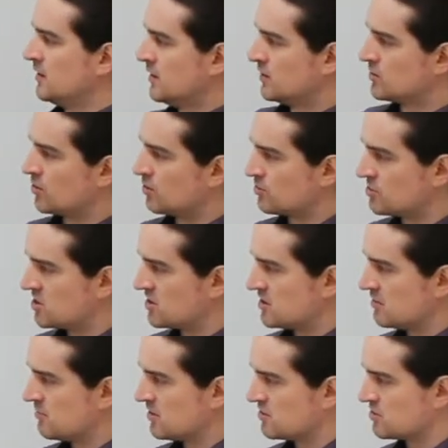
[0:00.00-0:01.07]
So
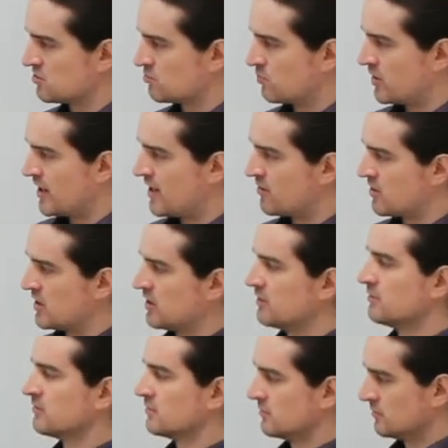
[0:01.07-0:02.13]
60 minutes is one
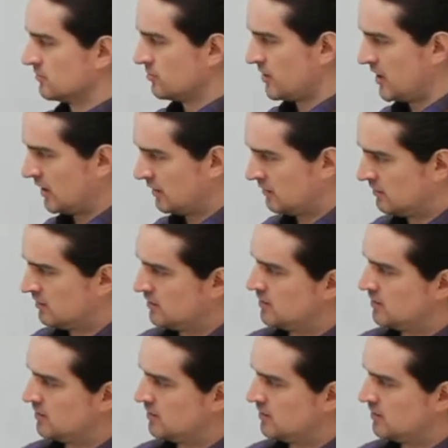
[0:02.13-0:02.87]
hour, great.